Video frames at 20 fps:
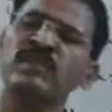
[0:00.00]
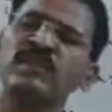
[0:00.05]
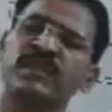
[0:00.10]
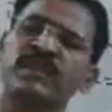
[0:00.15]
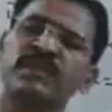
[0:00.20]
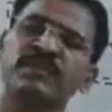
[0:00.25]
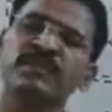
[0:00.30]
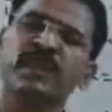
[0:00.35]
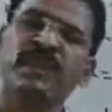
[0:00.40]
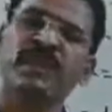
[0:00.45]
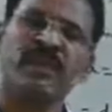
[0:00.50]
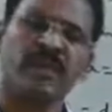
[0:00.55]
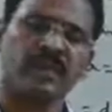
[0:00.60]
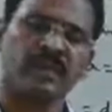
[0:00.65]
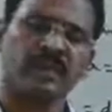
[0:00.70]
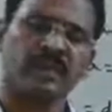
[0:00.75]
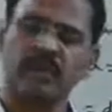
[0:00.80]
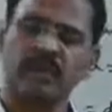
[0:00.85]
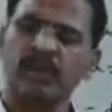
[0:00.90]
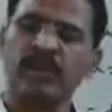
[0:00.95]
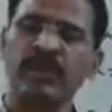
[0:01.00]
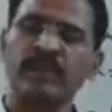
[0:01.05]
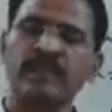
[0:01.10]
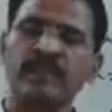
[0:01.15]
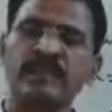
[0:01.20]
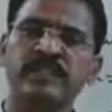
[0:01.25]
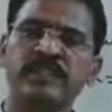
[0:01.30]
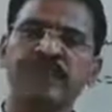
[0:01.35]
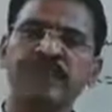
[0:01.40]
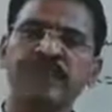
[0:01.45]
some
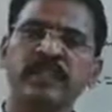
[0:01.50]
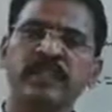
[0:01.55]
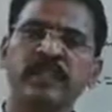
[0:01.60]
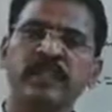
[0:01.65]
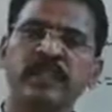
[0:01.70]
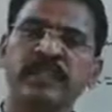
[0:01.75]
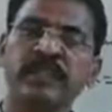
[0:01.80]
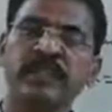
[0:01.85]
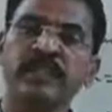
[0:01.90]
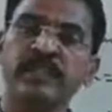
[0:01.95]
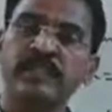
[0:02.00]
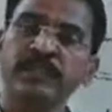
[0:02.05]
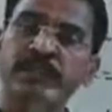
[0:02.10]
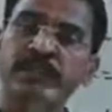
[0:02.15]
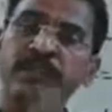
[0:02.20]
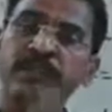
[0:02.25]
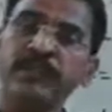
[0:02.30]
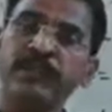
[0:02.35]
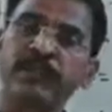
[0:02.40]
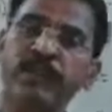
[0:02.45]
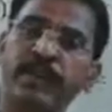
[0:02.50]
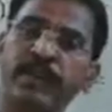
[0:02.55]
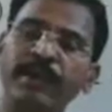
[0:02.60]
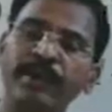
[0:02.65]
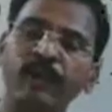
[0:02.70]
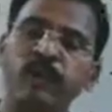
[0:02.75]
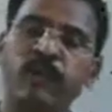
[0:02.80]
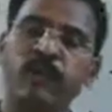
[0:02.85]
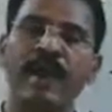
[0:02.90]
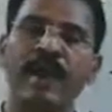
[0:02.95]
students, this
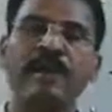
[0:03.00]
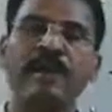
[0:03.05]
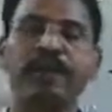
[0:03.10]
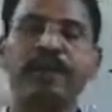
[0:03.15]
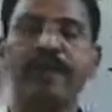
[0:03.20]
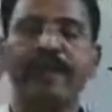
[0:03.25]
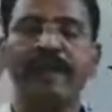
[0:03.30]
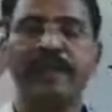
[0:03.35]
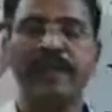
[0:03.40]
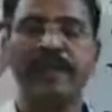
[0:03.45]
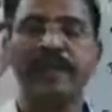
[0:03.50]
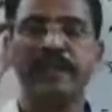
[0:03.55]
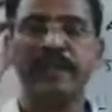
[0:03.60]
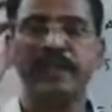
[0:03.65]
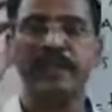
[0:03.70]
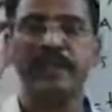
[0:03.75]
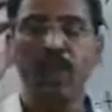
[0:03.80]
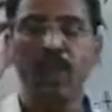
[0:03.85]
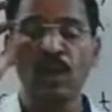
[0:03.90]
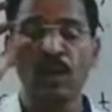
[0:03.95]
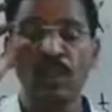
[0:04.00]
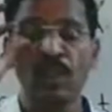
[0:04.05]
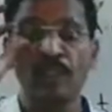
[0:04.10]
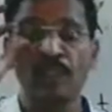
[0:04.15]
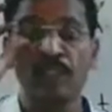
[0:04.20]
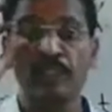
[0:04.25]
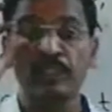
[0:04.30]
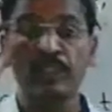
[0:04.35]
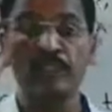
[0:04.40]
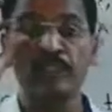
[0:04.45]
3.1 practice set, which
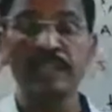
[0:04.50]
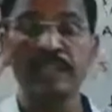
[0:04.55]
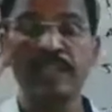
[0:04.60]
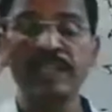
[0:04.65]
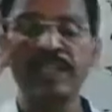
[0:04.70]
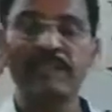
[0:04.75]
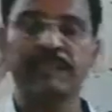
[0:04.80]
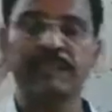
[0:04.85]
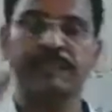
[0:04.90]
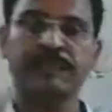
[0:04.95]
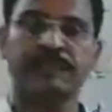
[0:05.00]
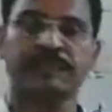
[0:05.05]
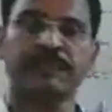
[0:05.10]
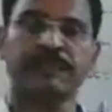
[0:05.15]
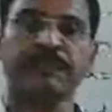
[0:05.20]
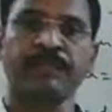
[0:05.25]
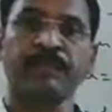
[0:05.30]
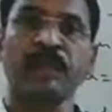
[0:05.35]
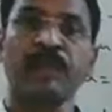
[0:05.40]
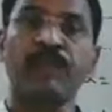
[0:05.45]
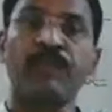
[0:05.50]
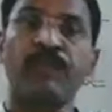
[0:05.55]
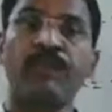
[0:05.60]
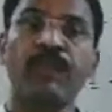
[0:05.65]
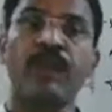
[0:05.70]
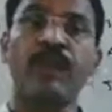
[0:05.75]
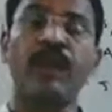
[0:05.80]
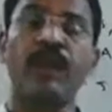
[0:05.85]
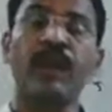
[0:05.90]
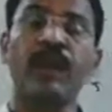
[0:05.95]
is just for
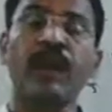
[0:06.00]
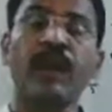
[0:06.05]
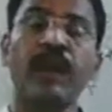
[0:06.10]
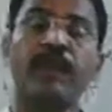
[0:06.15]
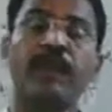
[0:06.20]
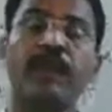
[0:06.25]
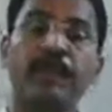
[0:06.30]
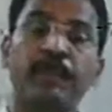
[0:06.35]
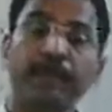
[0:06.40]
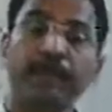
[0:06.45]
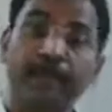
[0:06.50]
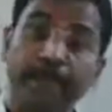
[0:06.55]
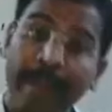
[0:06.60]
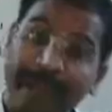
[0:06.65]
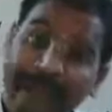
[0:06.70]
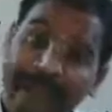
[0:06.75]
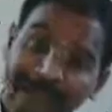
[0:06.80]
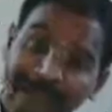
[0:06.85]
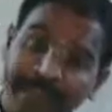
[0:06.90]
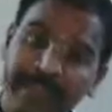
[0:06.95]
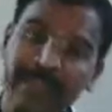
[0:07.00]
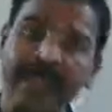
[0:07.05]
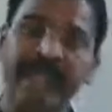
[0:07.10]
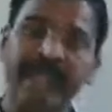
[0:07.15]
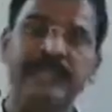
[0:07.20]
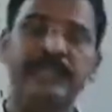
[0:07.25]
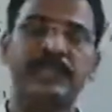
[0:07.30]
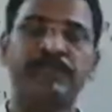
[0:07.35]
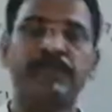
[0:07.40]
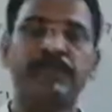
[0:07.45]
our
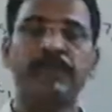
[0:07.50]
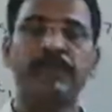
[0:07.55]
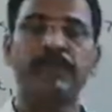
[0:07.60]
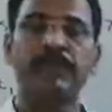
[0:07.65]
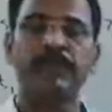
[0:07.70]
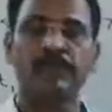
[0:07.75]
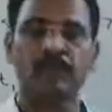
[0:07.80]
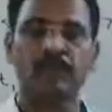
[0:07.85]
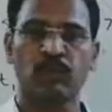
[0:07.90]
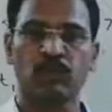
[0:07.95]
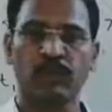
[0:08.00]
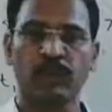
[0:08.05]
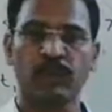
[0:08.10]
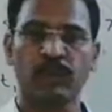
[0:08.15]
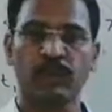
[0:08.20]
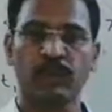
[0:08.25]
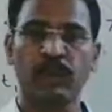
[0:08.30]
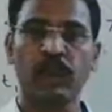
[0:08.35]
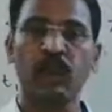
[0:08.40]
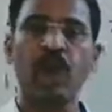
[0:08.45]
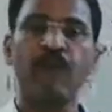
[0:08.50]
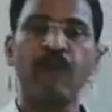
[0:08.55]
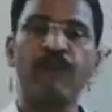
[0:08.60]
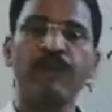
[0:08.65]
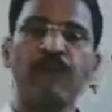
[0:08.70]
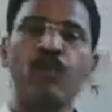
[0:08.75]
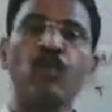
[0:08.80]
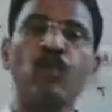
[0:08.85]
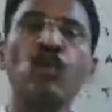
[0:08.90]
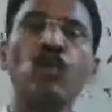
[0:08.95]
practice purpose only of
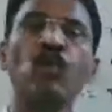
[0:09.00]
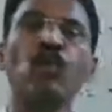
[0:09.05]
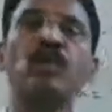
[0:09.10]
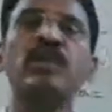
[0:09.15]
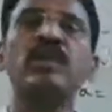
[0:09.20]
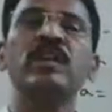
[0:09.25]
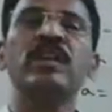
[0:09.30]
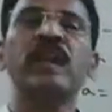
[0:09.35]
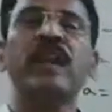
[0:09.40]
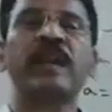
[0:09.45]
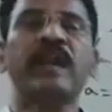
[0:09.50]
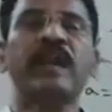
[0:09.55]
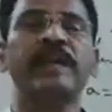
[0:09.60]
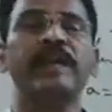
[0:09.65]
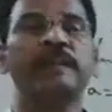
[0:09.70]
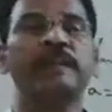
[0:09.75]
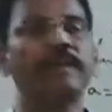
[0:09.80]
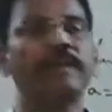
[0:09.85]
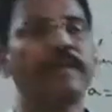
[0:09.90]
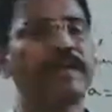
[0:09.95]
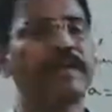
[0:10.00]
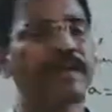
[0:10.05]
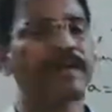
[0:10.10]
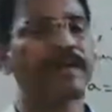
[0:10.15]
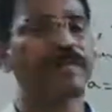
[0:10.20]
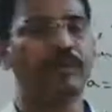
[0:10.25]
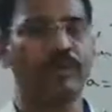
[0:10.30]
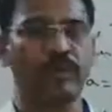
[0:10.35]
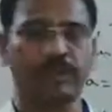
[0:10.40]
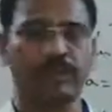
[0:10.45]
whole arithmetic
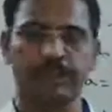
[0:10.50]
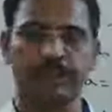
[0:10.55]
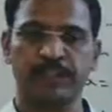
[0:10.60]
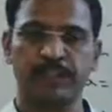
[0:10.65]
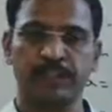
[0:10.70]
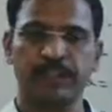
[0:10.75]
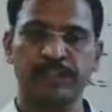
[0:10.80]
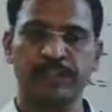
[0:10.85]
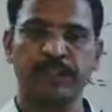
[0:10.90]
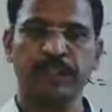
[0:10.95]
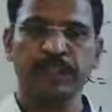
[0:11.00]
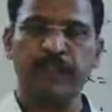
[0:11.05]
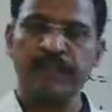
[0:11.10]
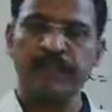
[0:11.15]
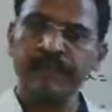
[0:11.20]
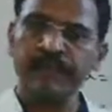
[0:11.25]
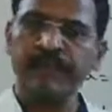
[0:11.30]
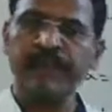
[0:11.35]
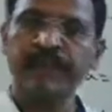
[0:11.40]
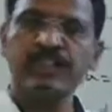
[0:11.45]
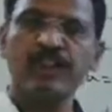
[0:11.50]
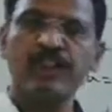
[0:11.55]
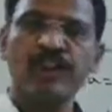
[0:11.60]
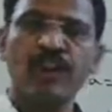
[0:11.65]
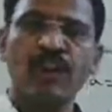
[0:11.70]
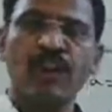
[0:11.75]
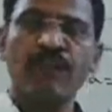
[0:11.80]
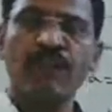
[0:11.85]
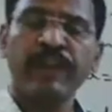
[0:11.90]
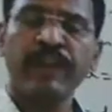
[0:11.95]
progression, in
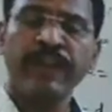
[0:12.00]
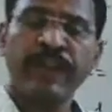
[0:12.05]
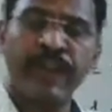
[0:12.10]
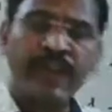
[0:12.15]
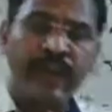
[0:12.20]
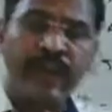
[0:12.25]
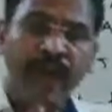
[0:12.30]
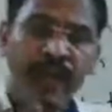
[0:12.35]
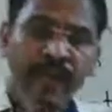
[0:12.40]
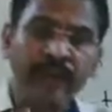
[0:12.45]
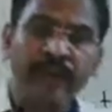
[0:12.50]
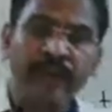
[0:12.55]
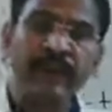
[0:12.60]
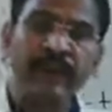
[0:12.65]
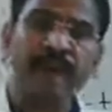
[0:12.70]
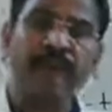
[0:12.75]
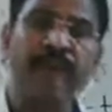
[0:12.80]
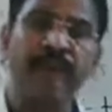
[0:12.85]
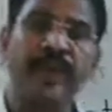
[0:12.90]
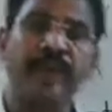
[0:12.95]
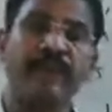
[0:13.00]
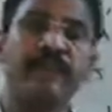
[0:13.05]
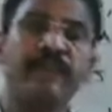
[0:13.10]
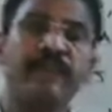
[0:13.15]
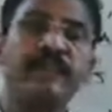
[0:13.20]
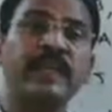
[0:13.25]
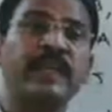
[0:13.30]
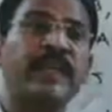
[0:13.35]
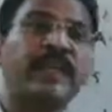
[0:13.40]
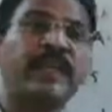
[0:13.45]
which we can identify
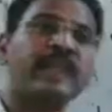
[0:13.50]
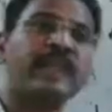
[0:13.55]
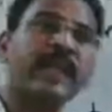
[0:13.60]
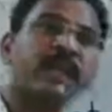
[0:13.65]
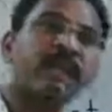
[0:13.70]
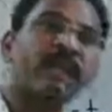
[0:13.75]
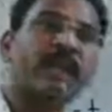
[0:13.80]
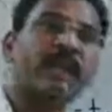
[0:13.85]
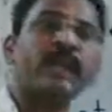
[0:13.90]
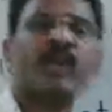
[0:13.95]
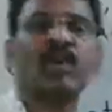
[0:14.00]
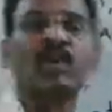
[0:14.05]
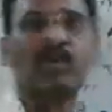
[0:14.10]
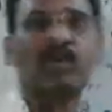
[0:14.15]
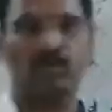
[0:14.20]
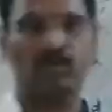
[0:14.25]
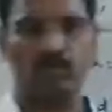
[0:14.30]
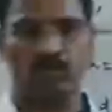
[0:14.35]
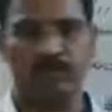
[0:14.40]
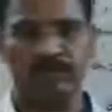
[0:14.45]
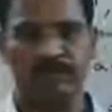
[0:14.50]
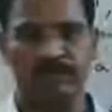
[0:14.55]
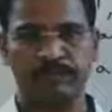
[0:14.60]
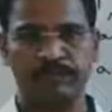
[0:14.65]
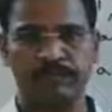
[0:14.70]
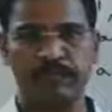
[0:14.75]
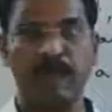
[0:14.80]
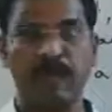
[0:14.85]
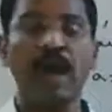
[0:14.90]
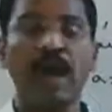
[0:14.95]
whether it is AP or no.
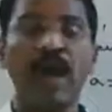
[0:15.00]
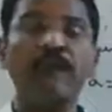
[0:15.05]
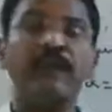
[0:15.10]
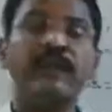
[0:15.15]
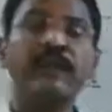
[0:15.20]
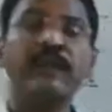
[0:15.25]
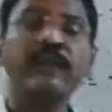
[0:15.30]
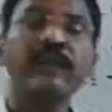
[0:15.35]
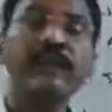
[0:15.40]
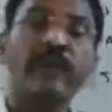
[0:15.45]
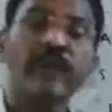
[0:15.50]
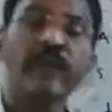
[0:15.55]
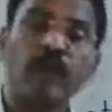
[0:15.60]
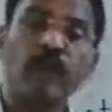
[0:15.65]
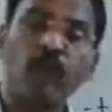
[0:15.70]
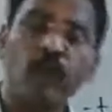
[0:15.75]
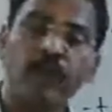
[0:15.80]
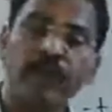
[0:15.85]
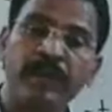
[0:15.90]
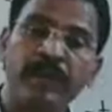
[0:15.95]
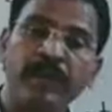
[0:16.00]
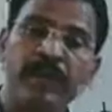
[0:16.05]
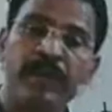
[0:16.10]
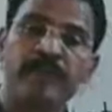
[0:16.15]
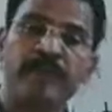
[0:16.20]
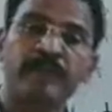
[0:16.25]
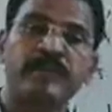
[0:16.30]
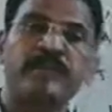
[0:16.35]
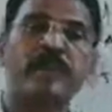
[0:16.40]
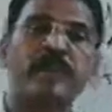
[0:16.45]
How we can find common
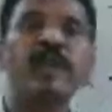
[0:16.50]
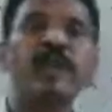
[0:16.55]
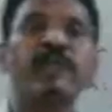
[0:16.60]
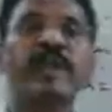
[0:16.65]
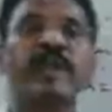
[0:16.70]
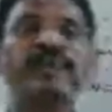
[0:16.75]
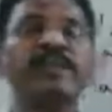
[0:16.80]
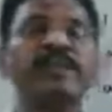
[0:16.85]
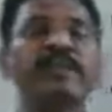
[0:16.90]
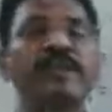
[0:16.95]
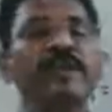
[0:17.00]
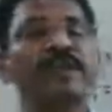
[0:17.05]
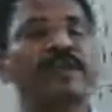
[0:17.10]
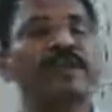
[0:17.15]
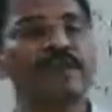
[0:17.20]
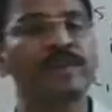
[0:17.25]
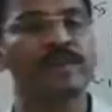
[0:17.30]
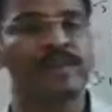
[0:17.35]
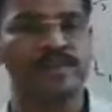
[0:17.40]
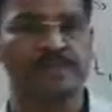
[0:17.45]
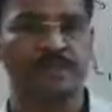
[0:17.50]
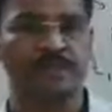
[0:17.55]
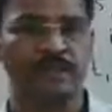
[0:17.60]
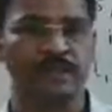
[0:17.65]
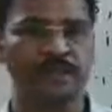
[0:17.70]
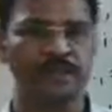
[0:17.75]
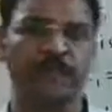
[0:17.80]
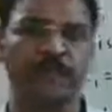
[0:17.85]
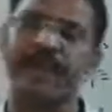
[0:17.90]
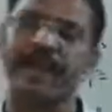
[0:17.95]
difference? How we can find first
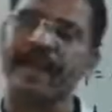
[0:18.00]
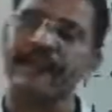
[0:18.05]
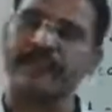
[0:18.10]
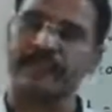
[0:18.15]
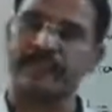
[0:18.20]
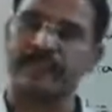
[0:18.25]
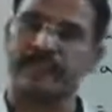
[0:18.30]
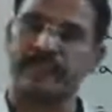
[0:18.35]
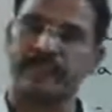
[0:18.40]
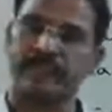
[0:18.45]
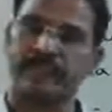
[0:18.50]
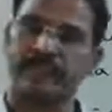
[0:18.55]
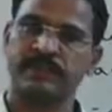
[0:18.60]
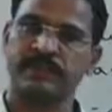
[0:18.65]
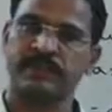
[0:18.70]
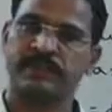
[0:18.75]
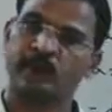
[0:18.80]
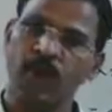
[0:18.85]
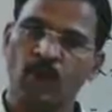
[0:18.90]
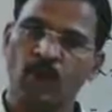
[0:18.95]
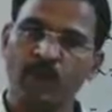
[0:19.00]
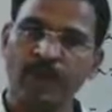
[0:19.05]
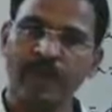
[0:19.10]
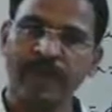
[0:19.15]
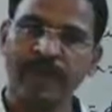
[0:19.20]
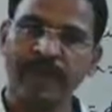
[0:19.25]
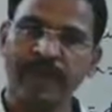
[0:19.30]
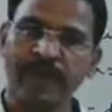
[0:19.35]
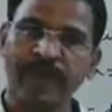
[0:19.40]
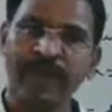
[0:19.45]
term? Like this.
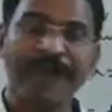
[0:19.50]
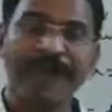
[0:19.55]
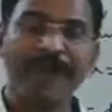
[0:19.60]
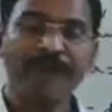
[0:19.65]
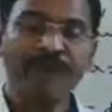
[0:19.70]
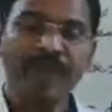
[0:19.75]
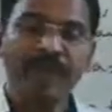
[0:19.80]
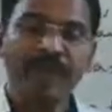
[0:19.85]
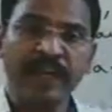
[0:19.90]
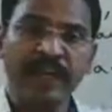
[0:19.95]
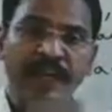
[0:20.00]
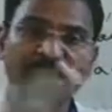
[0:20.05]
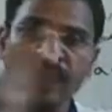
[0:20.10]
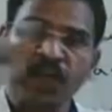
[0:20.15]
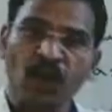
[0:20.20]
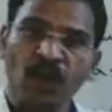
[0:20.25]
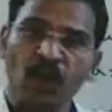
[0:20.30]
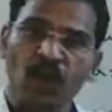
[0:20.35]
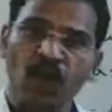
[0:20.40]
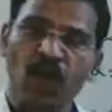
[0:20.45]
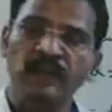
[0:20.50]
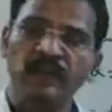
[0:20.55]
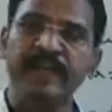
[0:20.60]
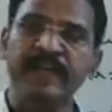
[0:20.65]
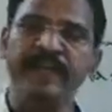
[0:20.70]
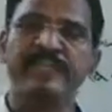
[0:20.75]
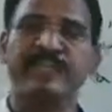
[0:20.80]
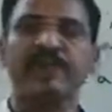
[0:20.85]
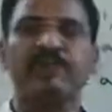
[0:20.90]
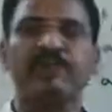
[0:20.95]
Okay. After getting all
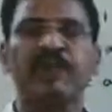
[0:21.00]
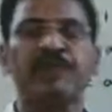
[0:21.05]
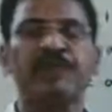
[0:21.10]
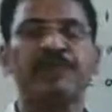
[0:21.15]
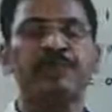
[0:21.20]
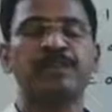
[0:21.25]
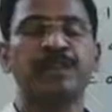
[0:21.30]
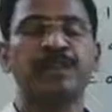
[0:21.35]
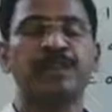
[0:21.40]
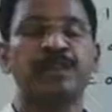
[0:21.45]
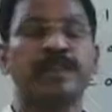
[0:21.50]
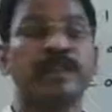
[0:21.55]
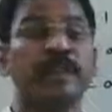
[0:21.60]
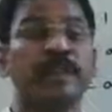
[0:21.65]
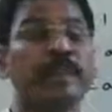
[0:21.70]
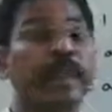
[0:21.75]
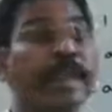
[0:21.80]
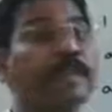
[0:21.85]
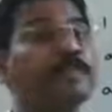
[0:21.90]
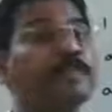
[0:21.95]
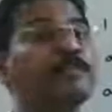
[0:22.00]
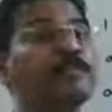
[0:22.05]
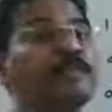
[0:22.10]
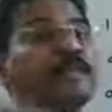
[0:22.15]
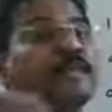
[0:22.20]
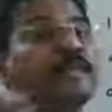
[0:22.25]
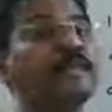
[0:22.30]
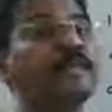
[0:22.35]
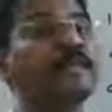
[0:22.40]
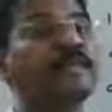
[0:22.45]
this information, the next
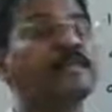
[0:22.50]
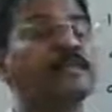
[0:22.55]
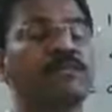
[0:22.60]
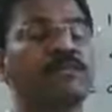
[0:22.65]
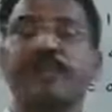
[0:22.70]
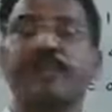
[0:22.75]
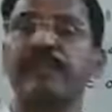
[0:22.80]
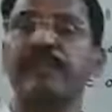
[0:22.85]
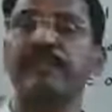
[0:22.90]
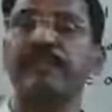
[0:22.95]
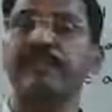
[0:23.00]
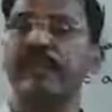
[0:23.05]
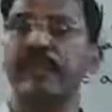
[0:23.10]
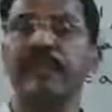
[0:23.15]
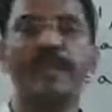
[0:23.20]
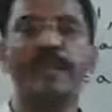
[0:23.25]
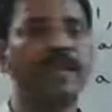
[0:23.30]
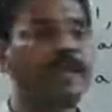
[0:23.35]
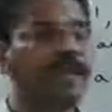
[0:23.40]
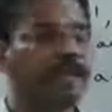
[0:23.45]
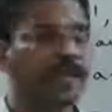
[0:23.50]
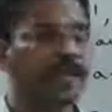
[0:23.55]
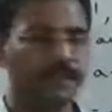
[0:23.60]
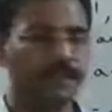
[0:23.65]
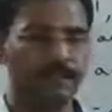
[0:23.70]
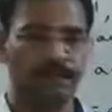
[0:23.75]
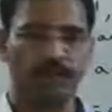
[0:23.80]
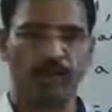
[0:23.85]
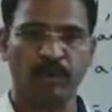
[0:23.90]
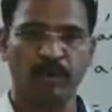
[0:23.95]
part is very, very
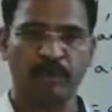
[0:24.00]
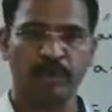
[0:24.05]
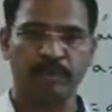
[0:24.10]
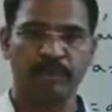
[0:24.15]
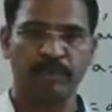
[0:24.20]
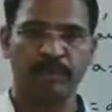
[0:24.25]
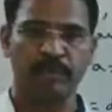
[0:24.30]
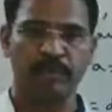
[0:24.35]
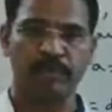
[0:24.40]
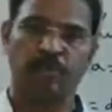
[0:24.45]
important.